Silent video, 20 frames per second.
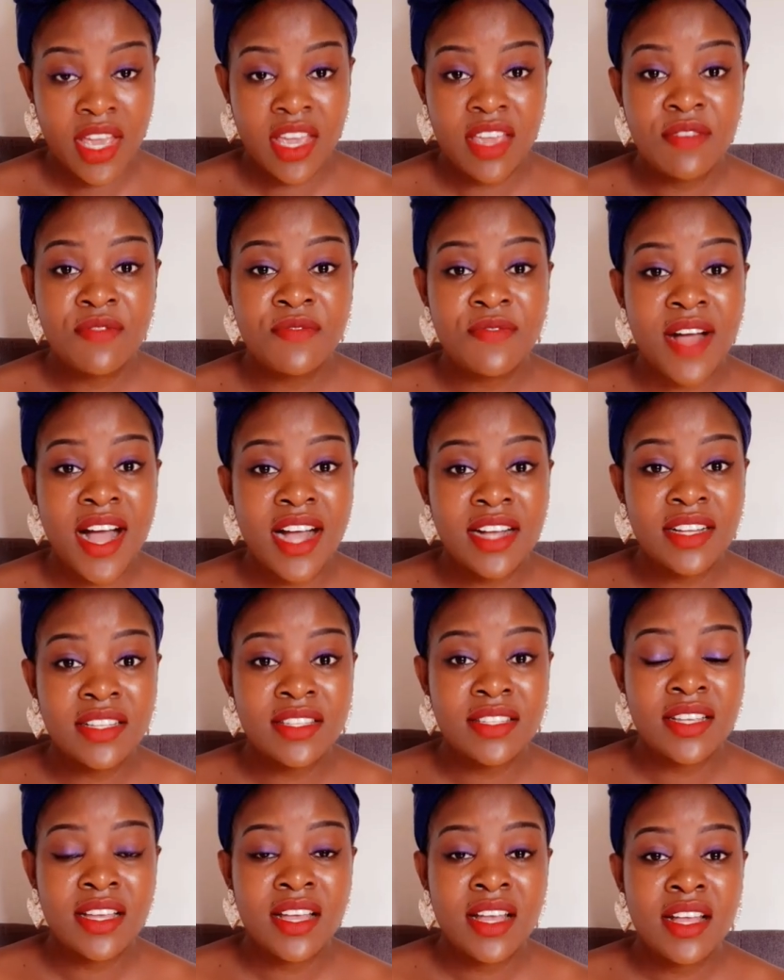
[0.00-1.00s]
in
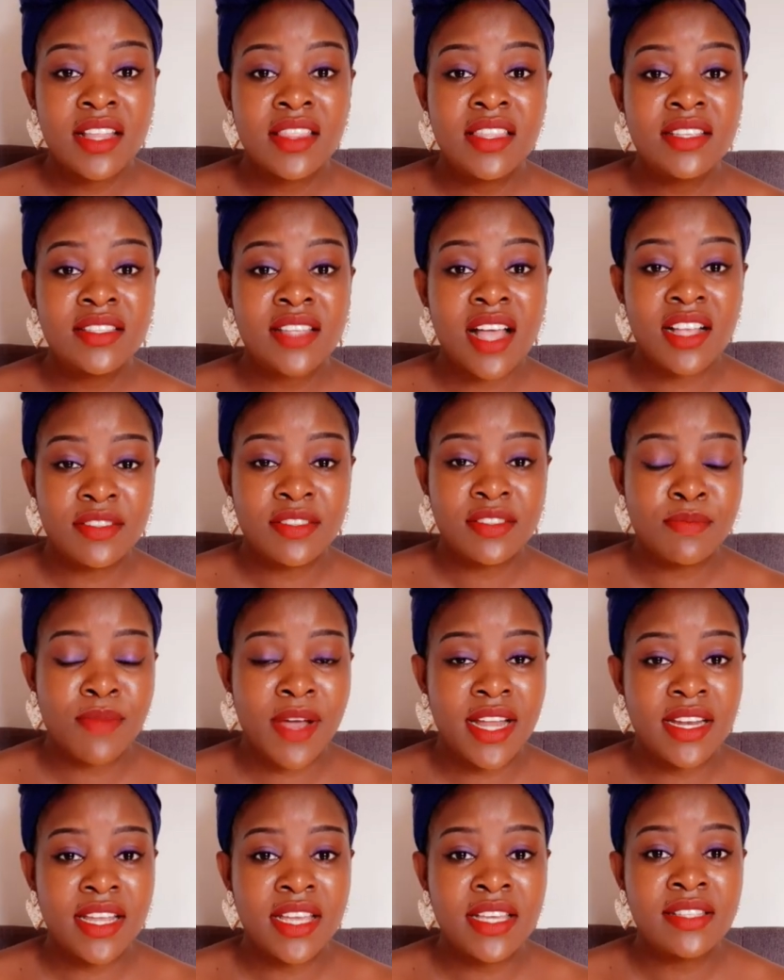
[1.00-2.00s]
fact this
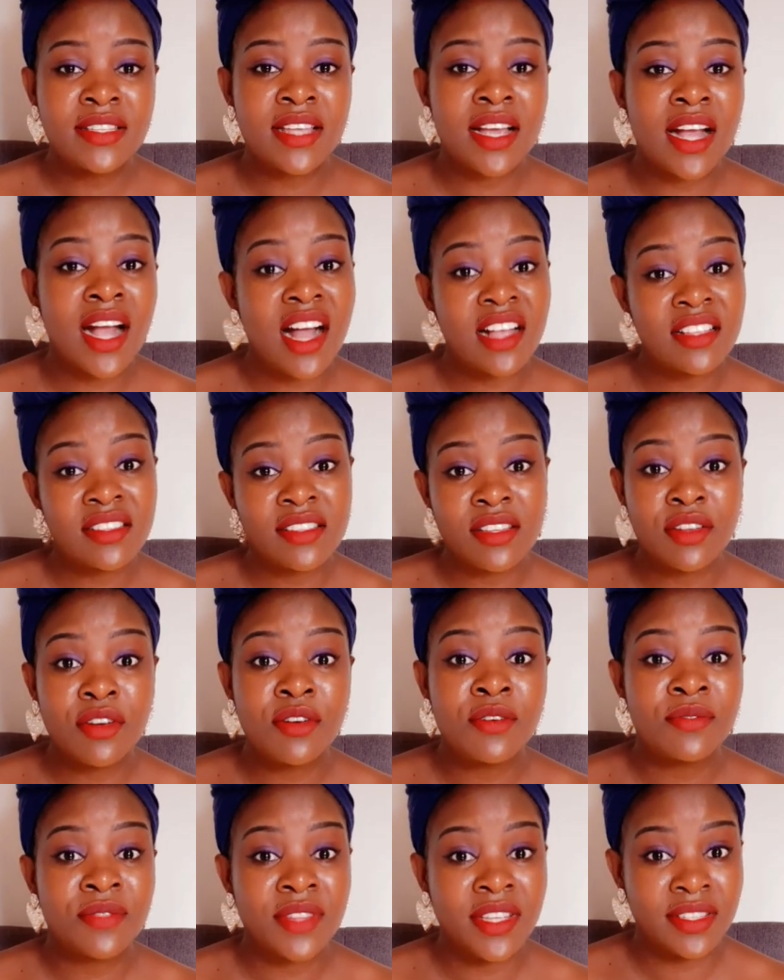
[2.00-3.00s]
husband is a cousin
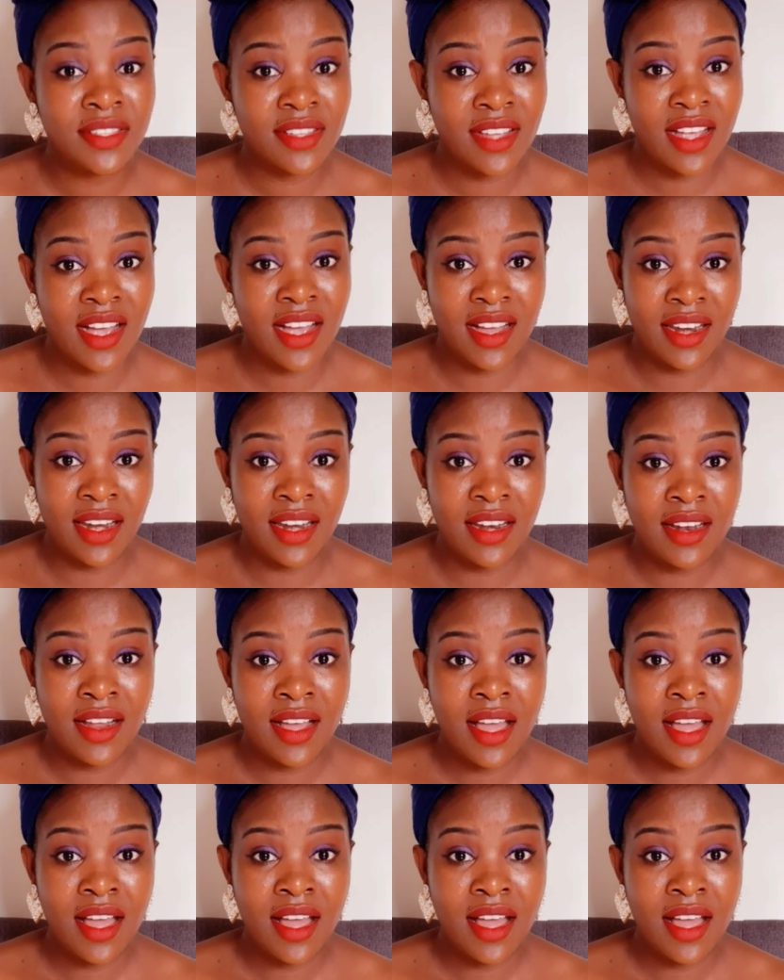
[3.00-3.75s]
of this girl.